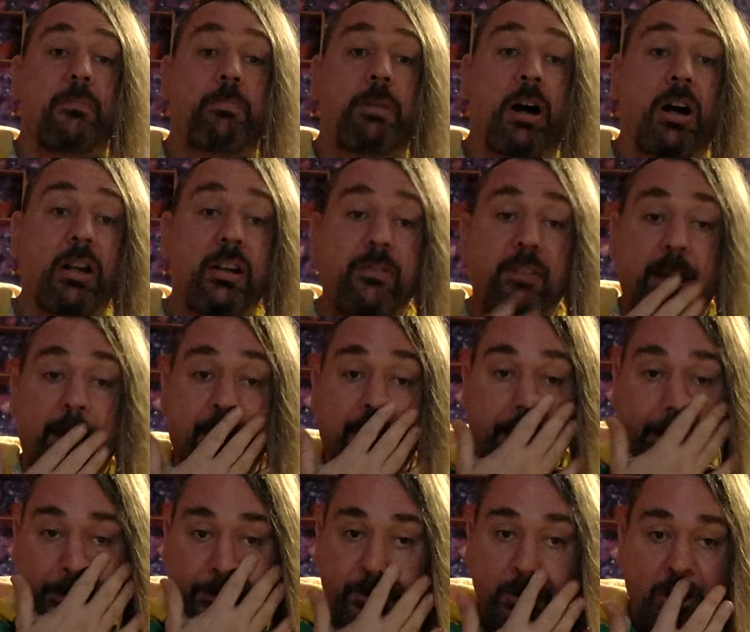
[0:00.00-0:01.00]
part of it
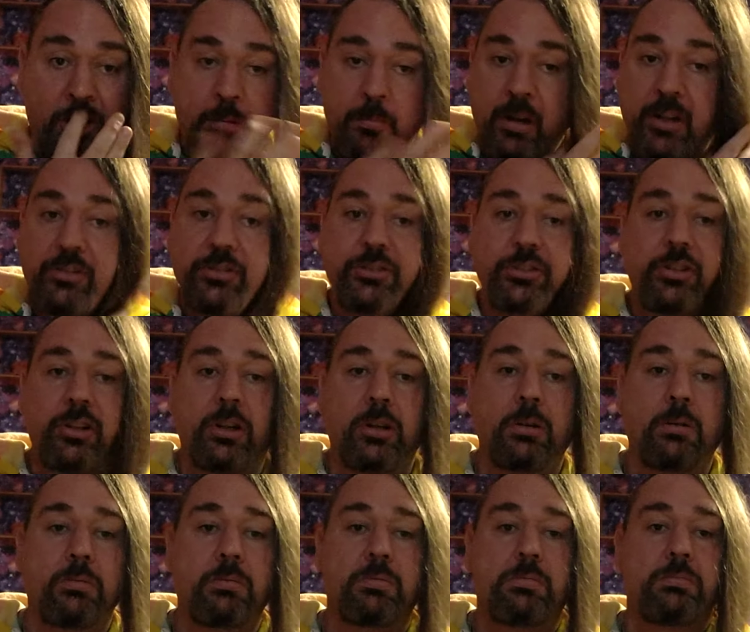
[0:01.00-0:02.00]
is almost
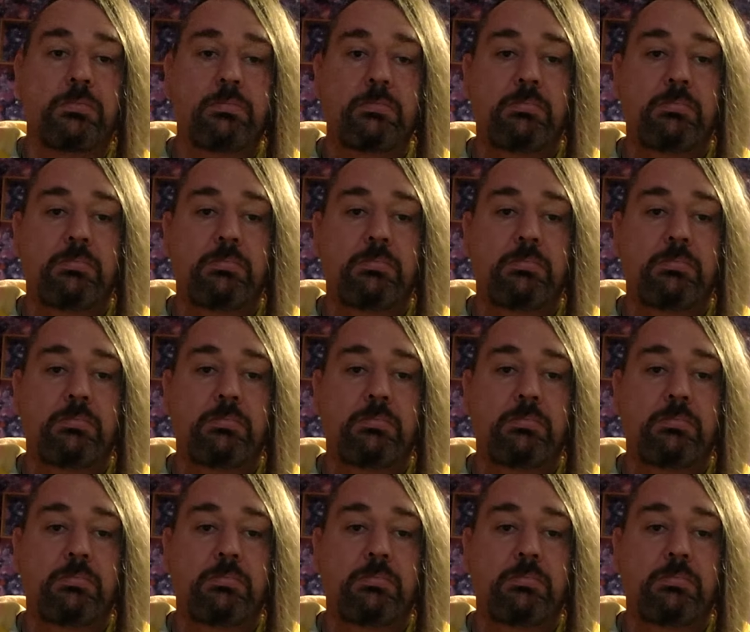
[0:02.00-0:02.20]
to